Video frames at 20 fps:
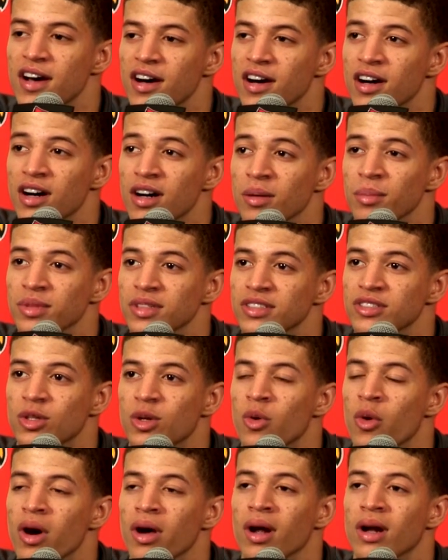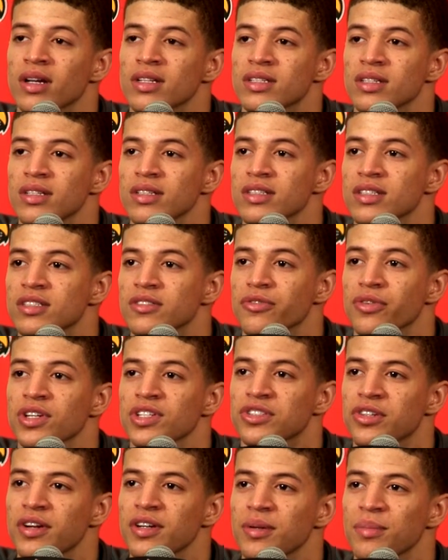And quite honestly, it's
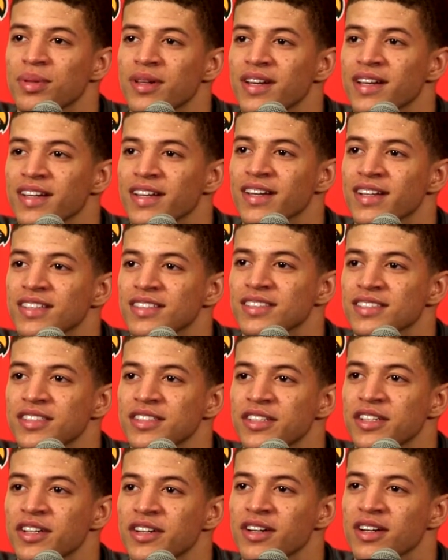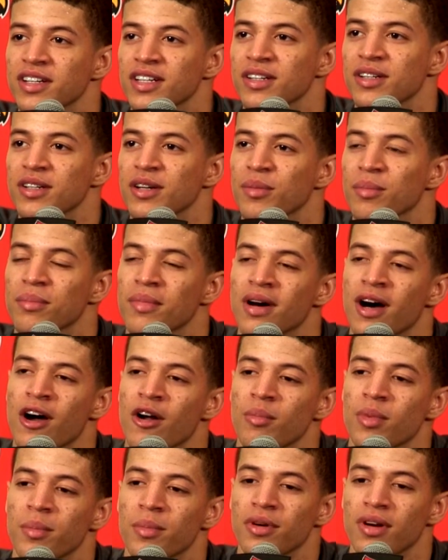frustrating to play against. You know,
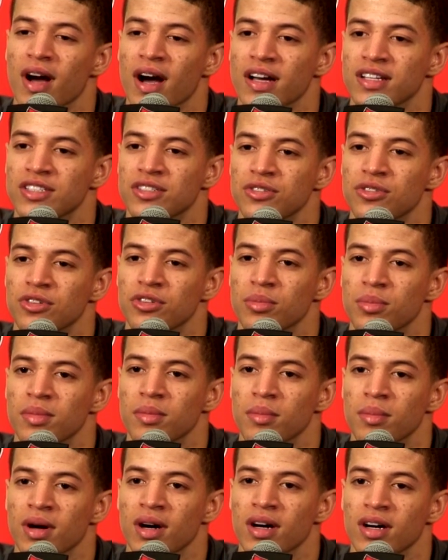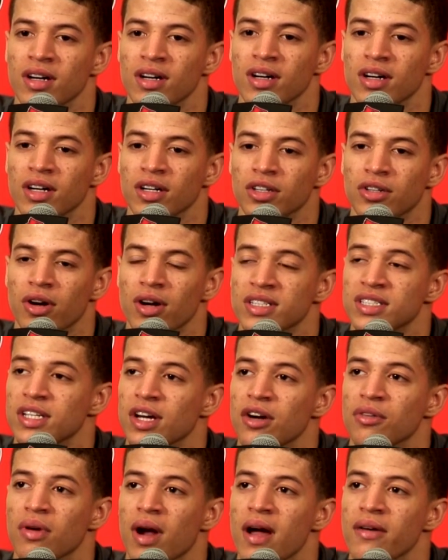I remember in high school, my
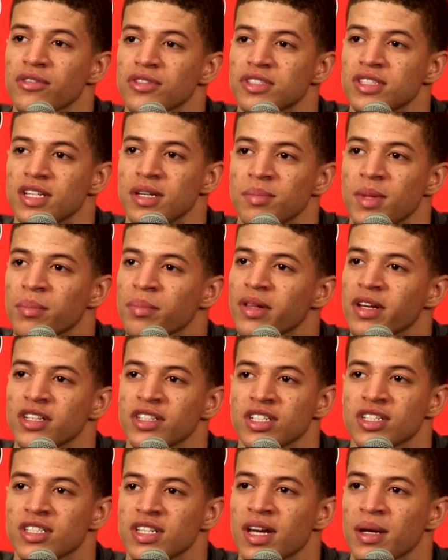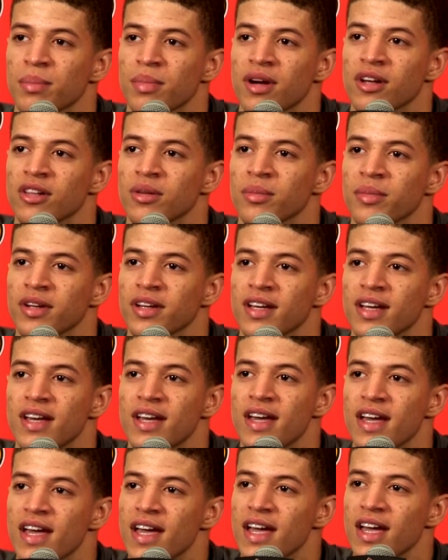crosstown rival team, they played just like Bellarmine.
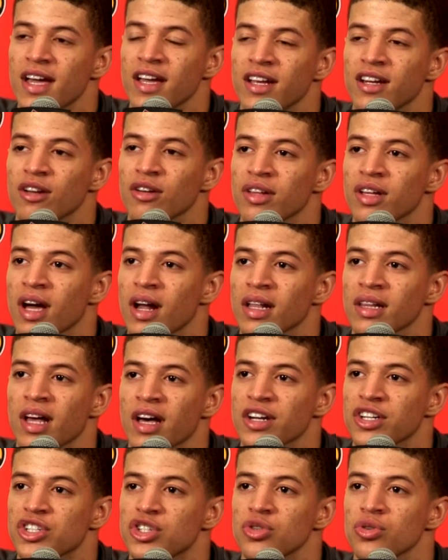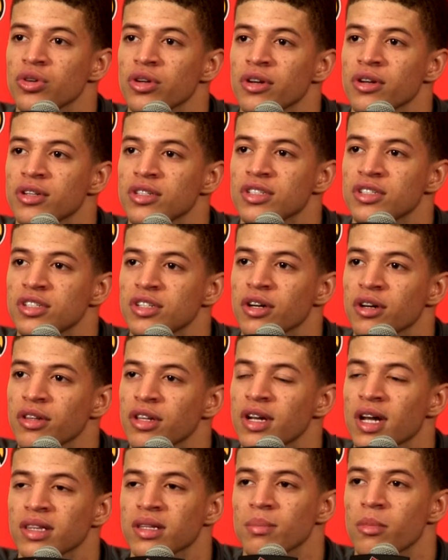And, you know, they got a lot of shooters. You know,
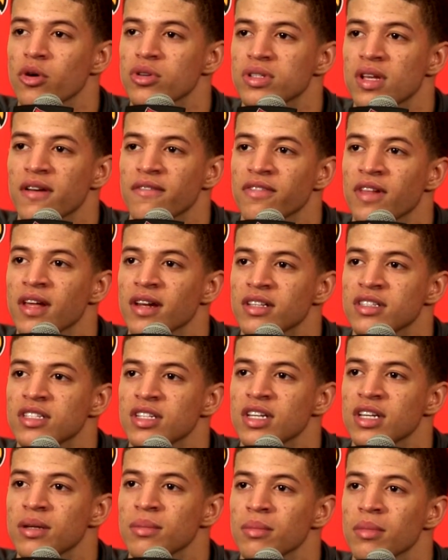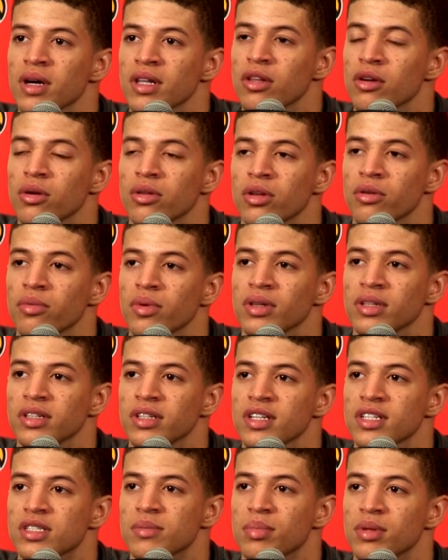they're not the most athletic team, but they're really
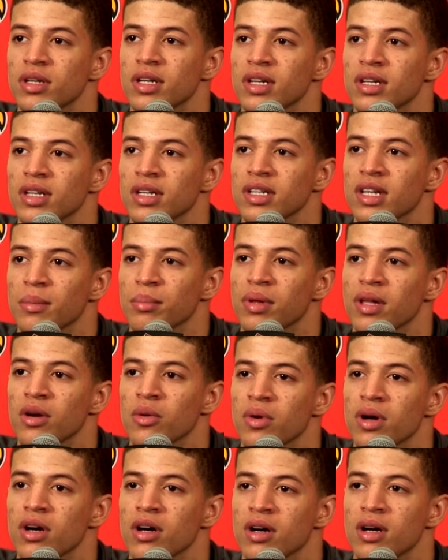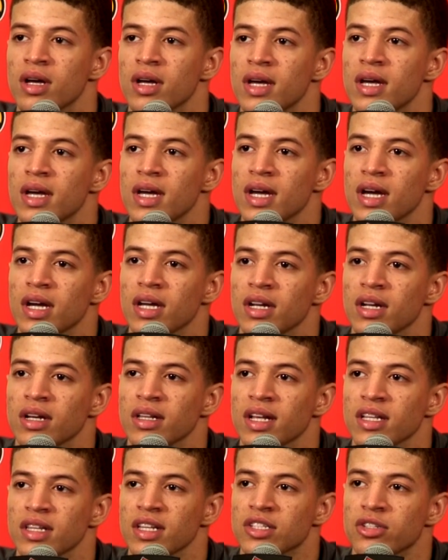disciplined and they play well. And
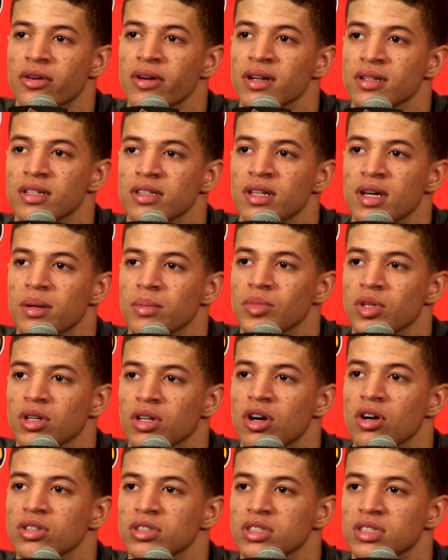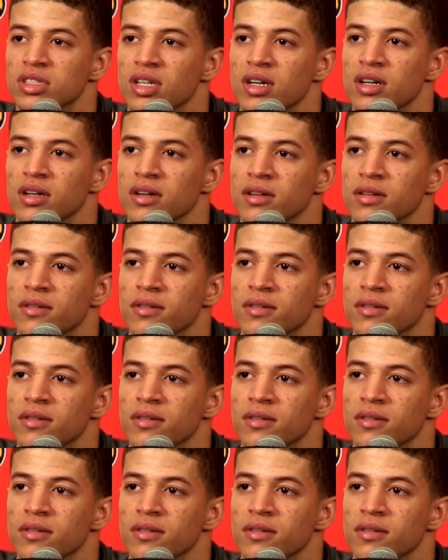that's credit to them and the coaching staff.